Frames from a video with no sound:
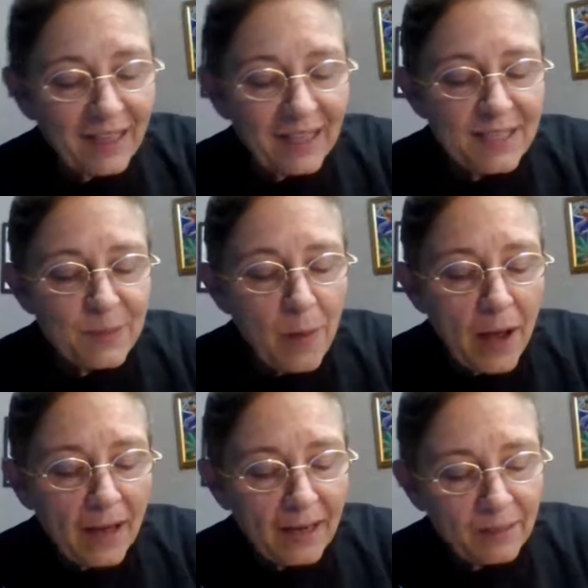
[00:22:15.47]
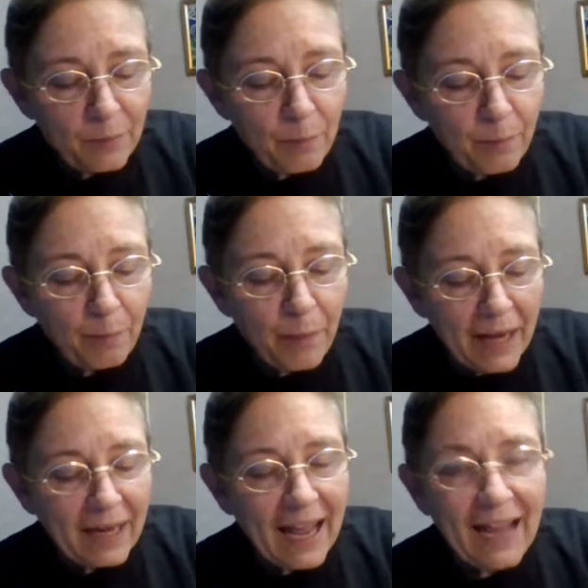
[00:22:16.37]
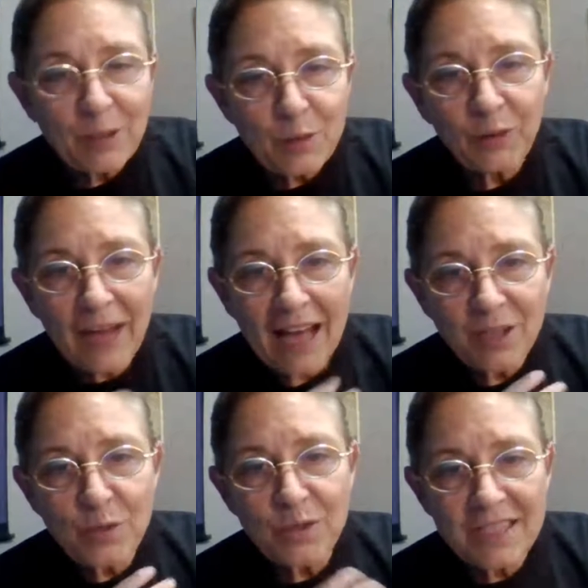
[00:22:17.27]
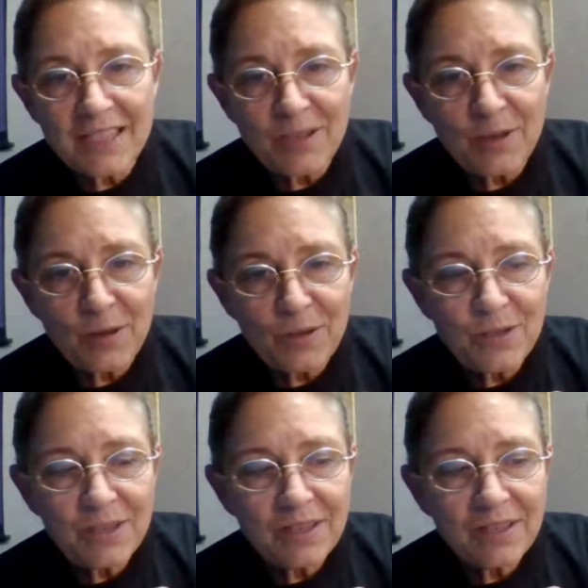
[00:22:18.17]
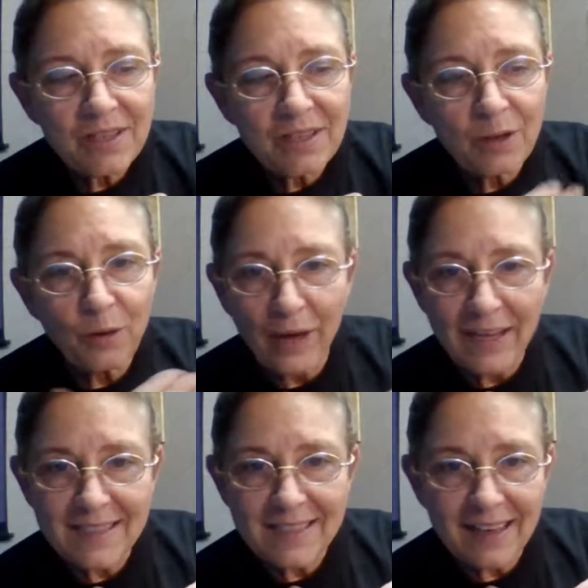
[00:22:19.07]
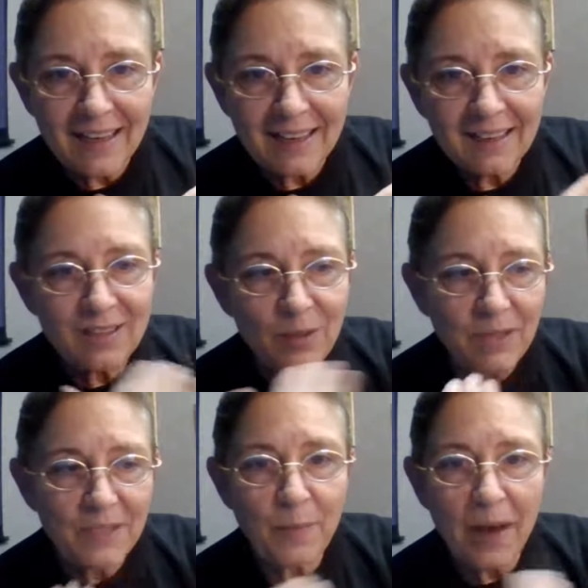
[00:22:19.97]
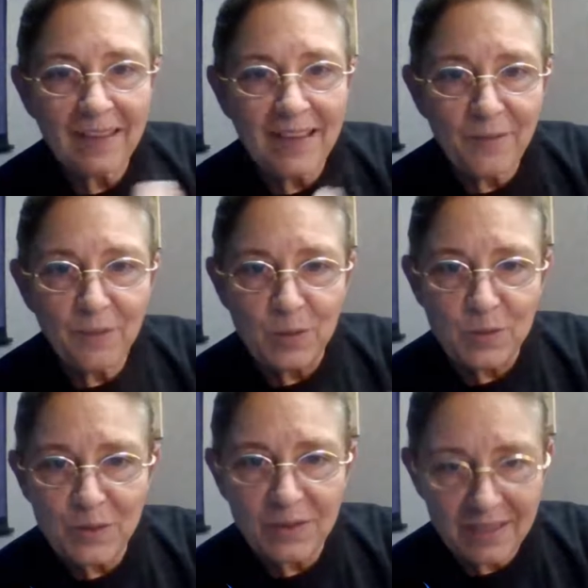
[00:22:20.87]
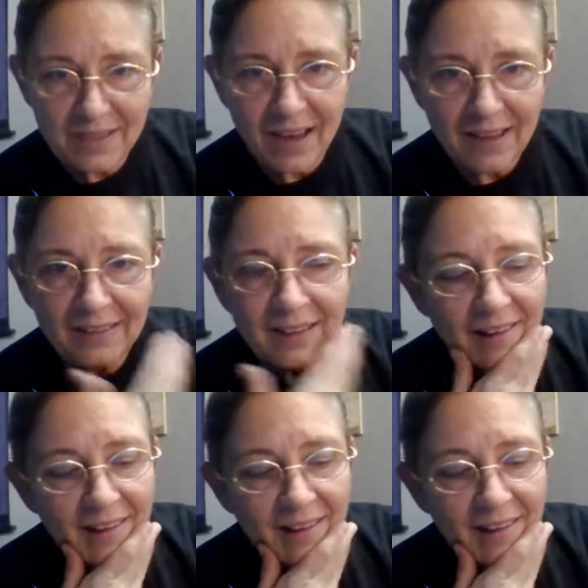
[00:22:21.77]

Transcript: He's my actual natural sister's grandson. So he's my nephew's son.